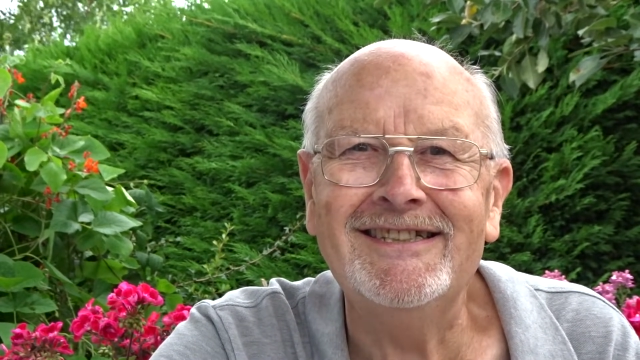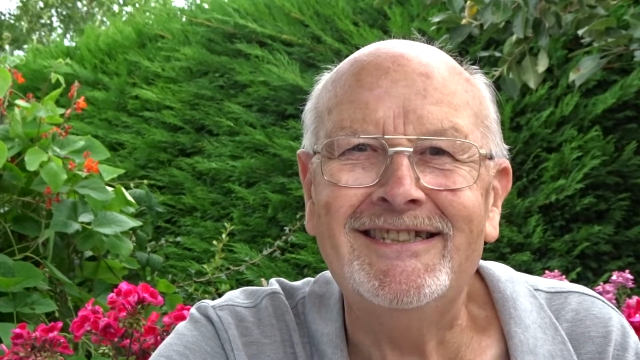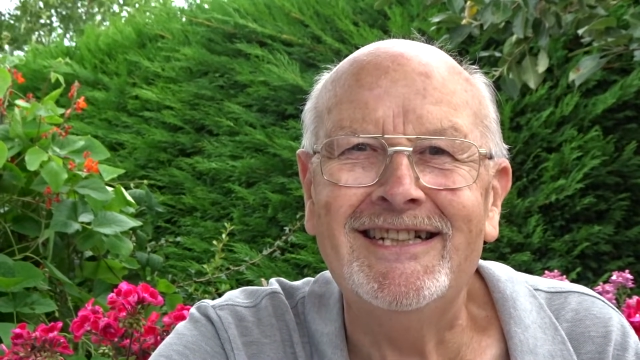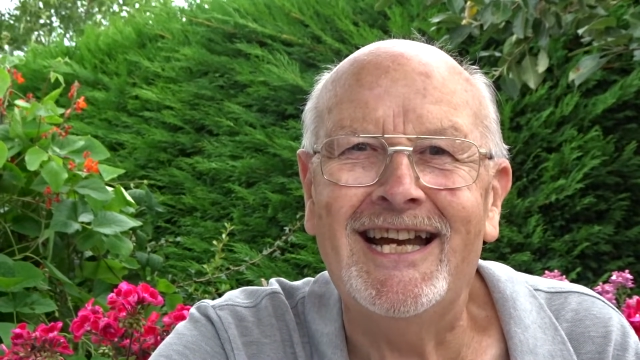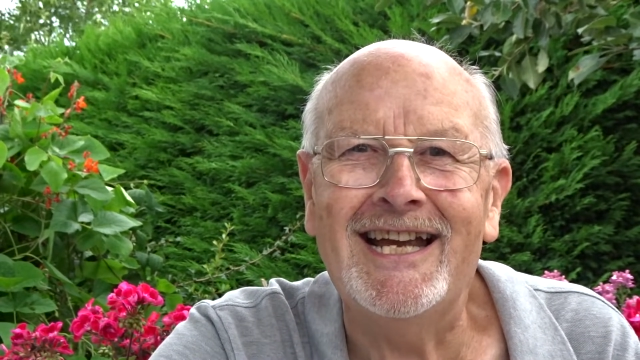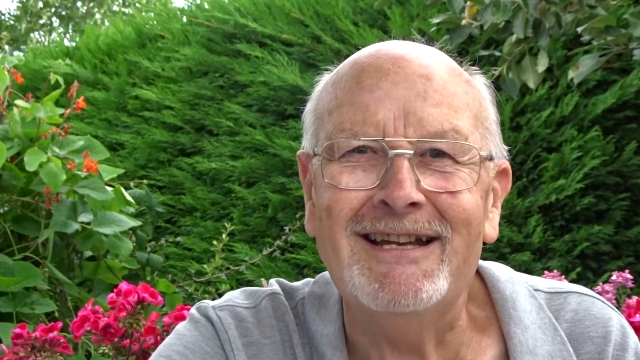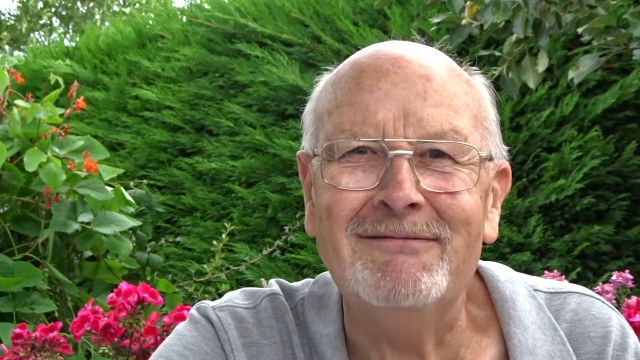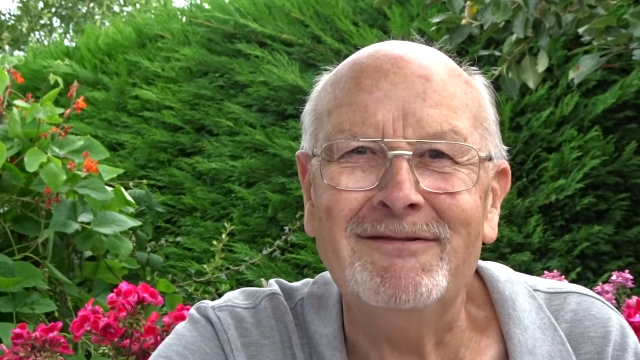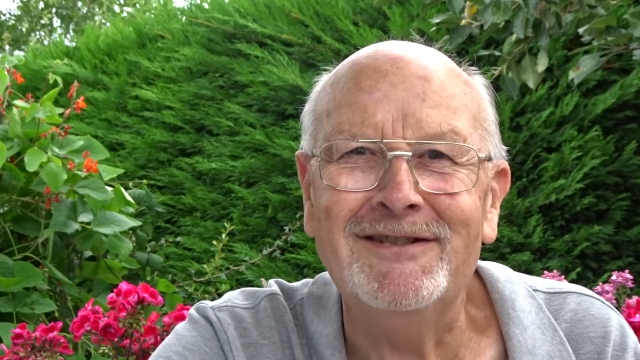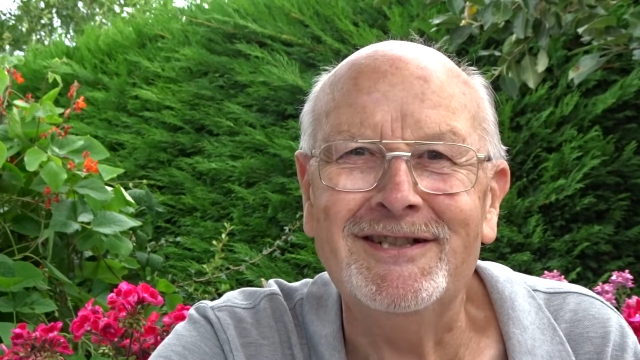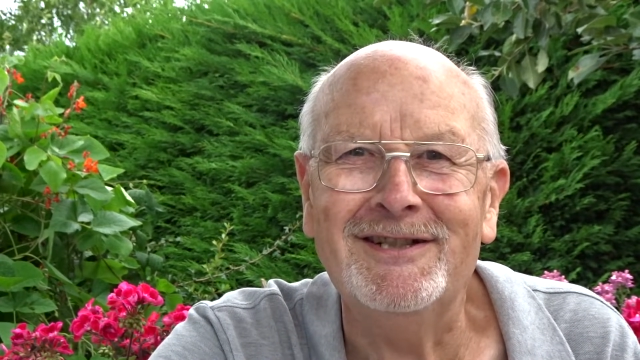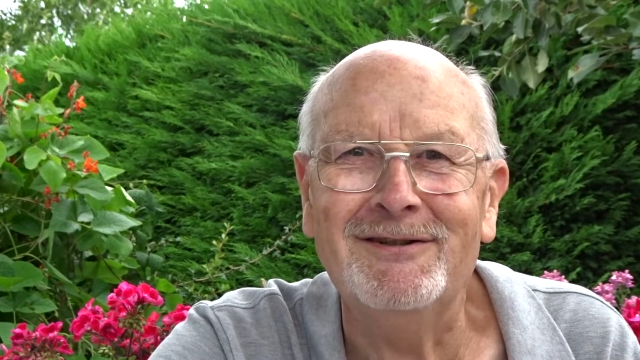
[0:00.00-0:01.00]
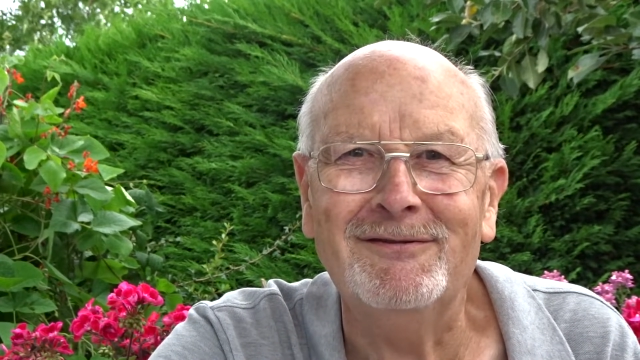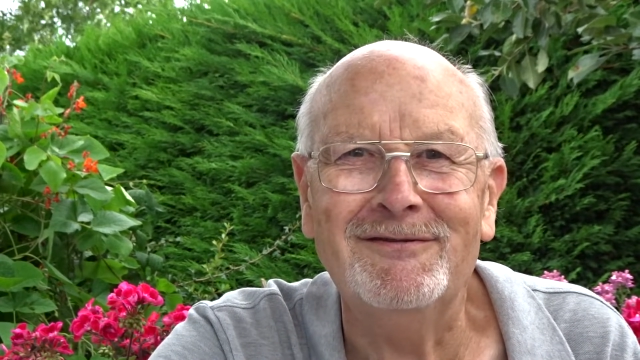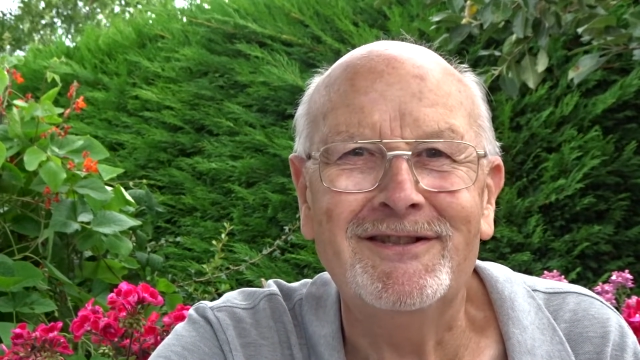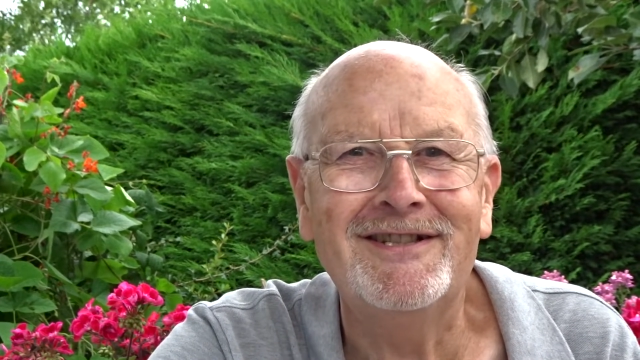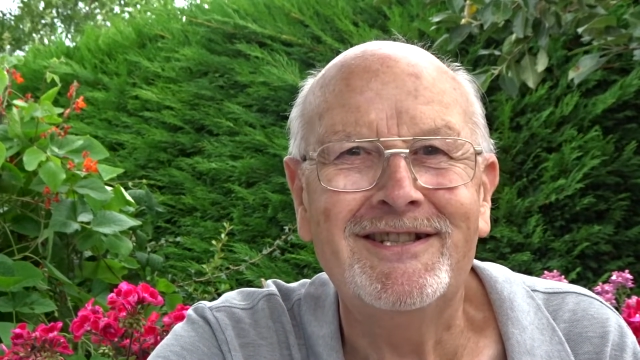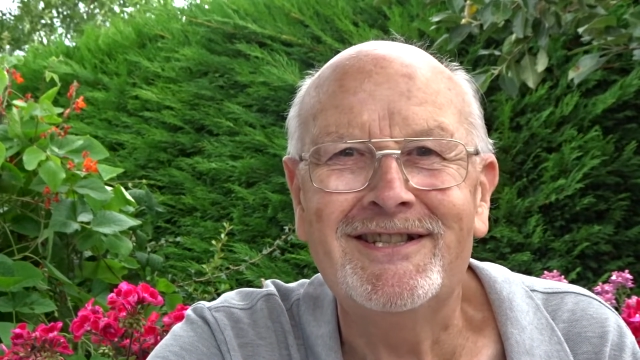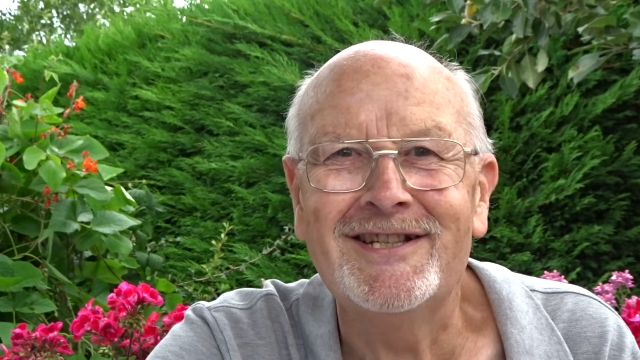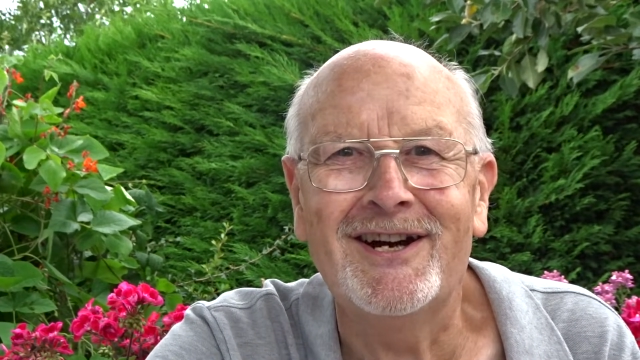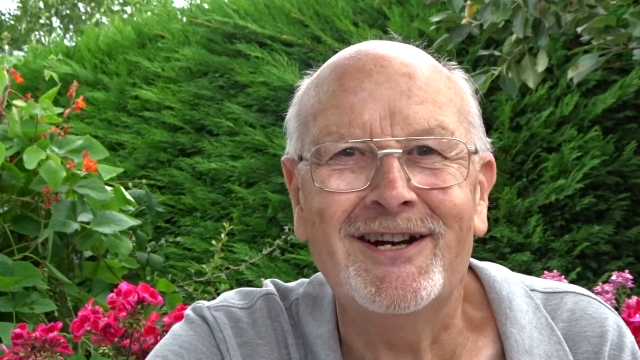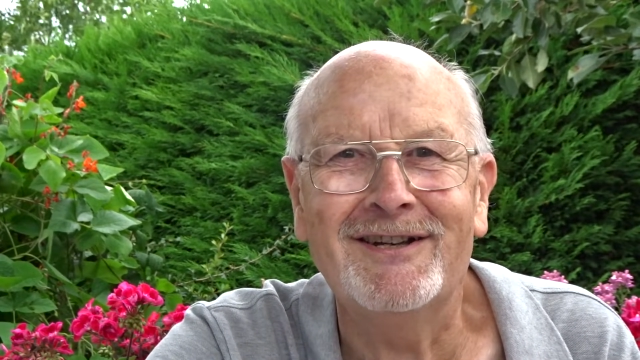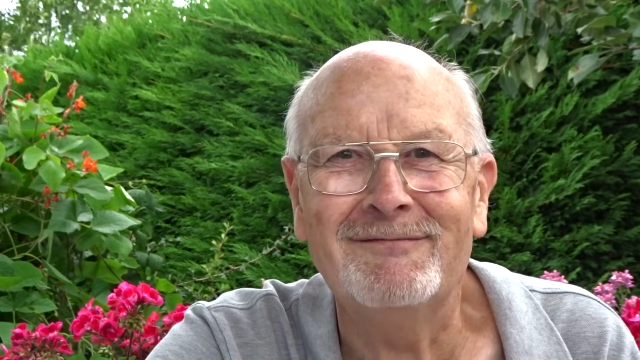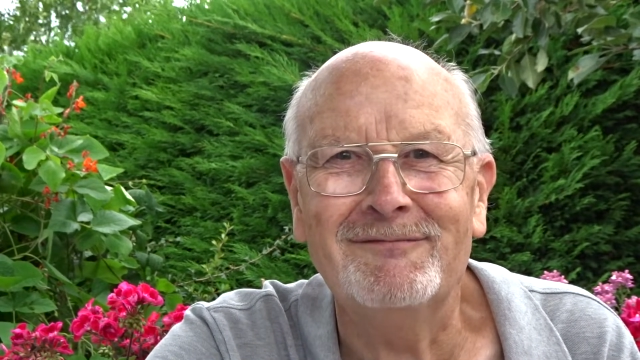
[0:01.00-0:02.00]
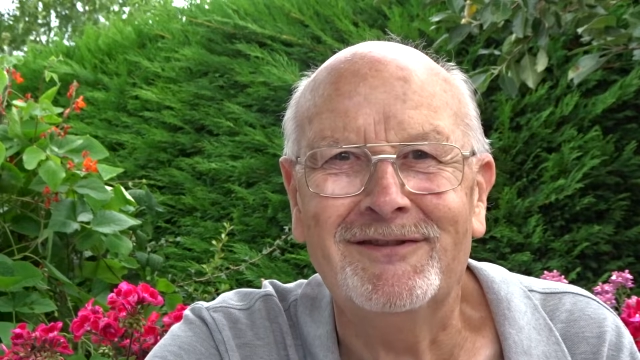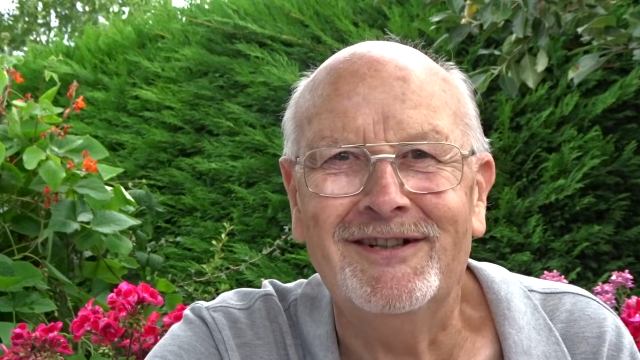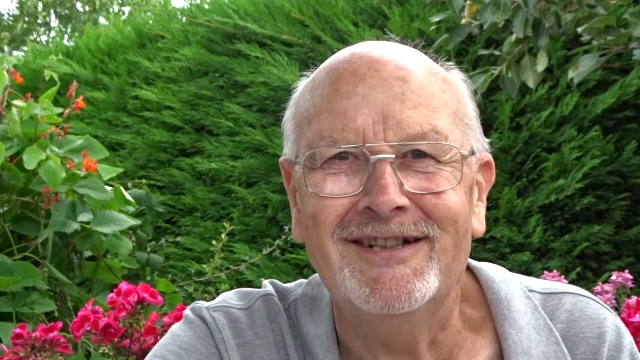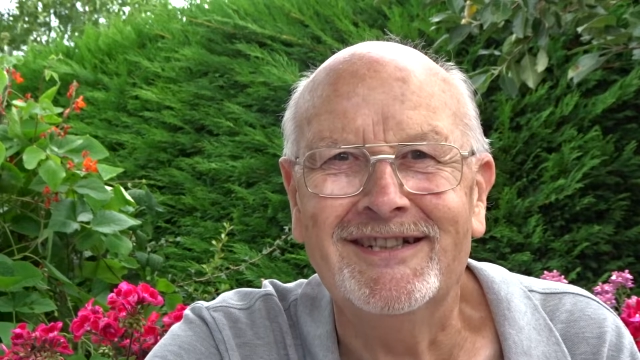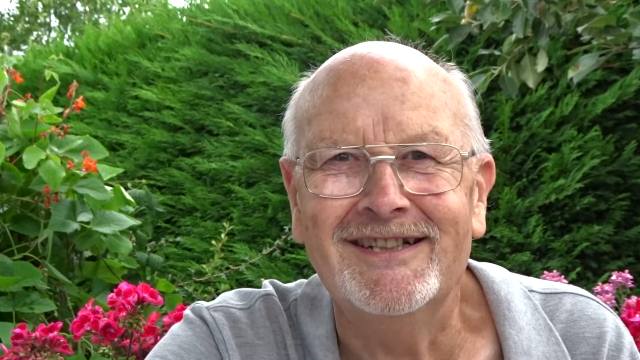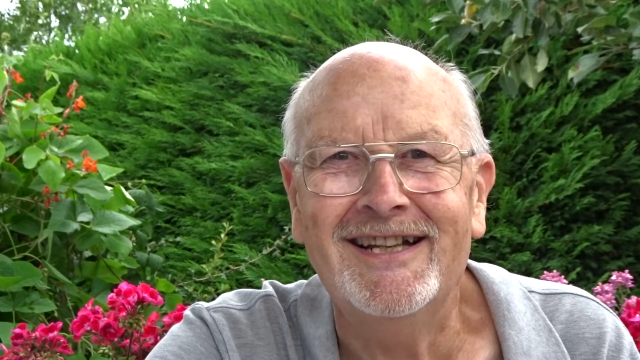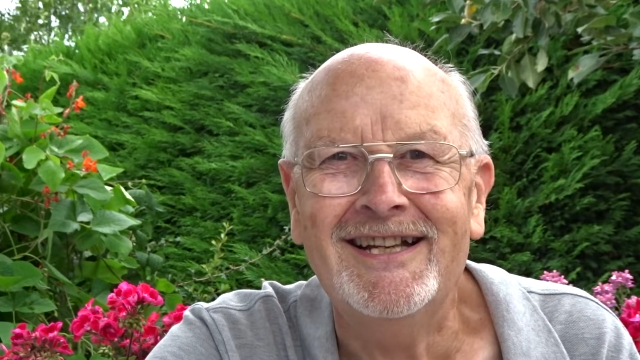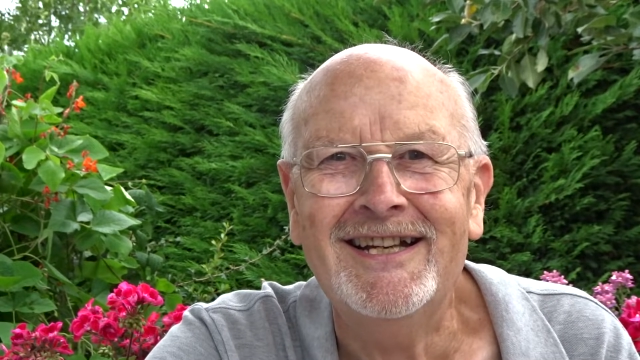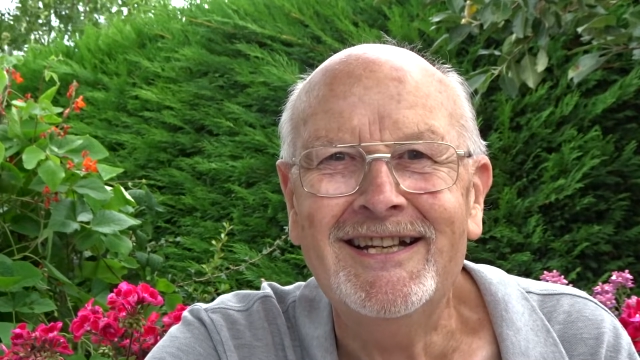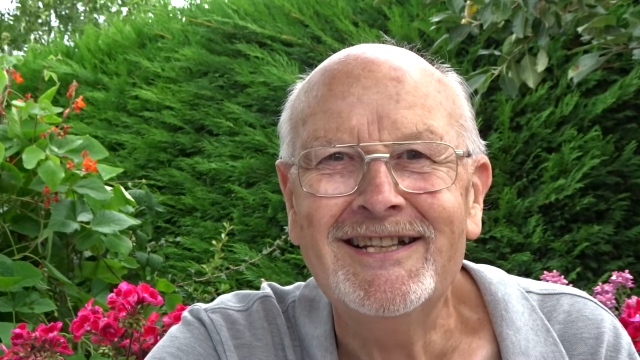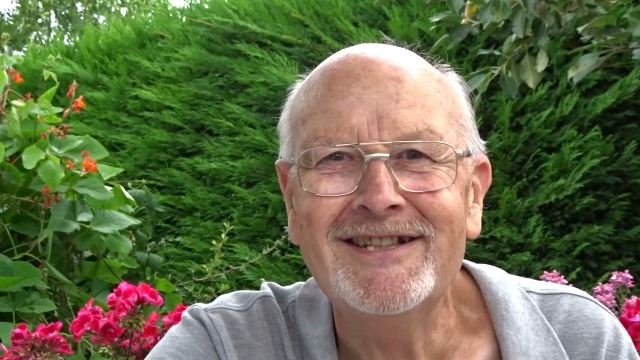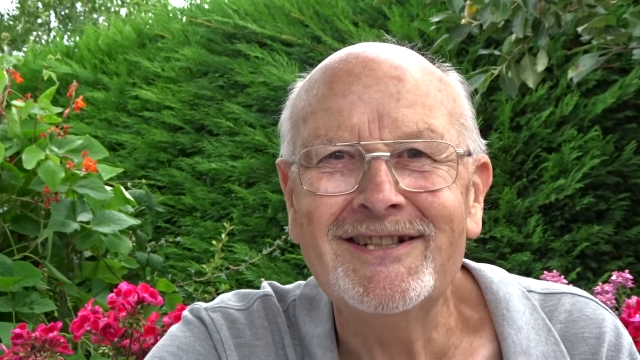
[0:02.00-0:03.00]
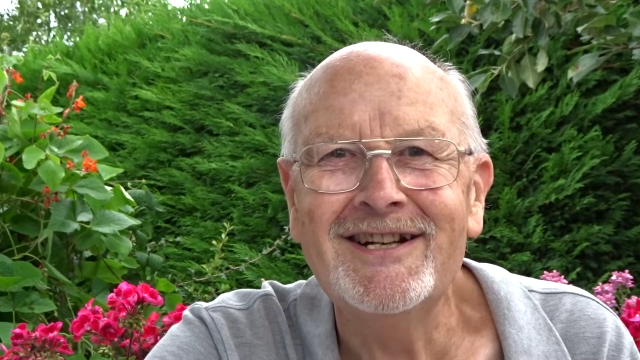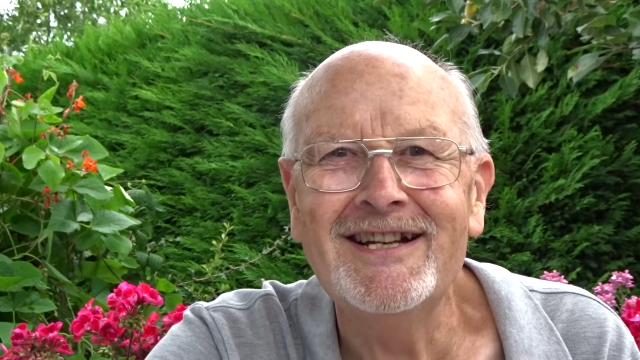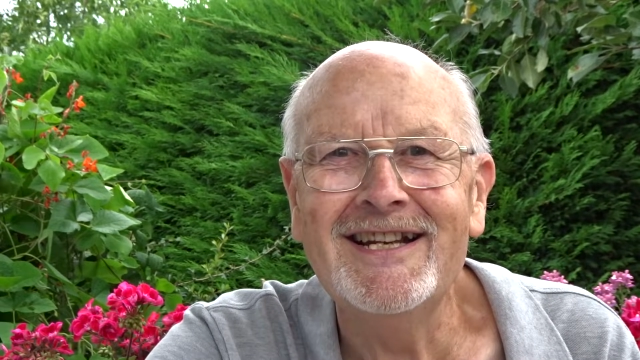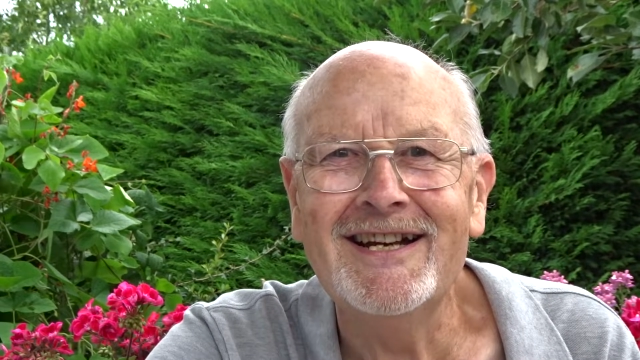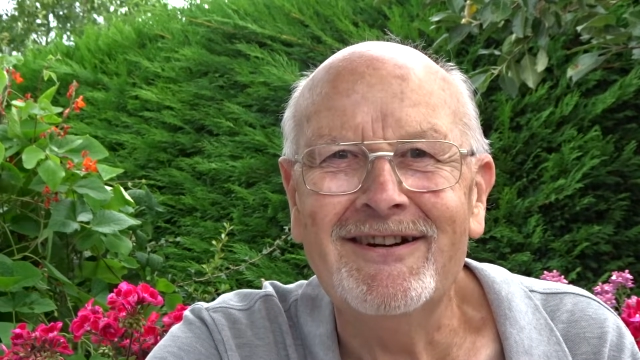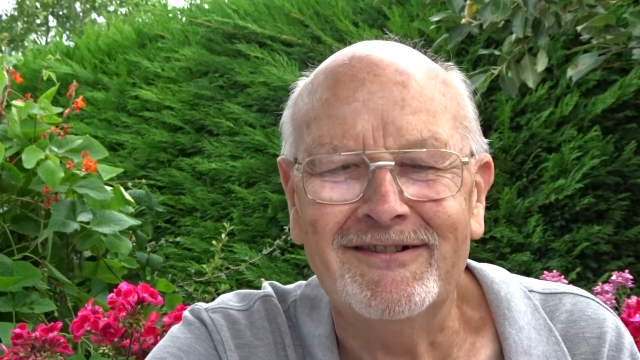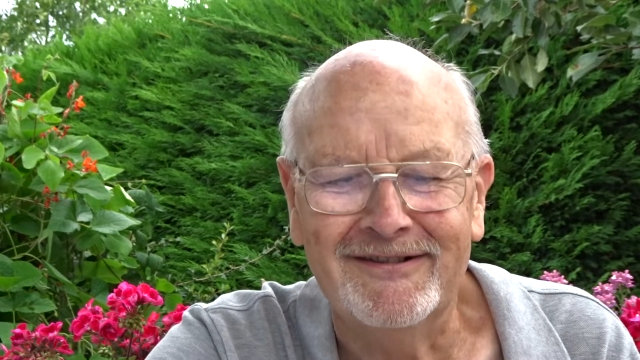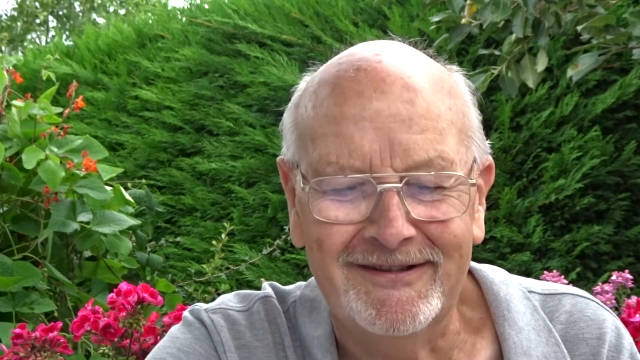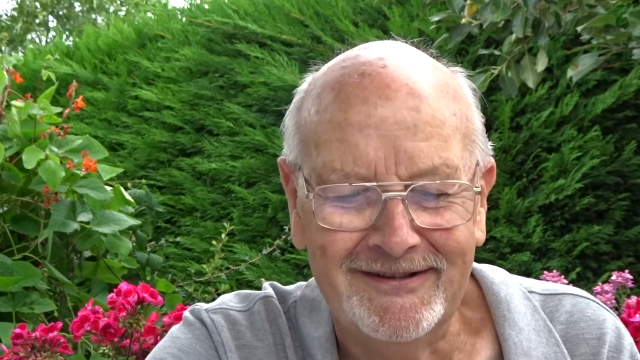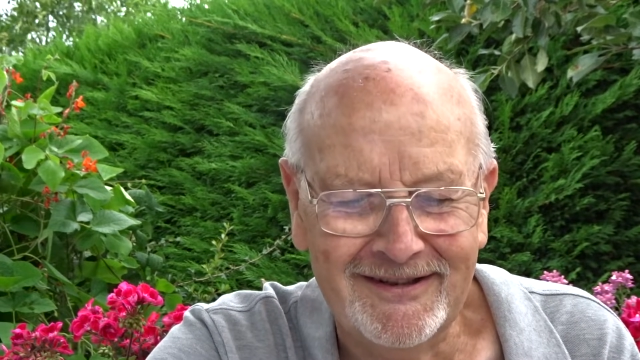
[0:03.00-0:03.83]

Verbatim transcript: James, you tight person. Turn it on.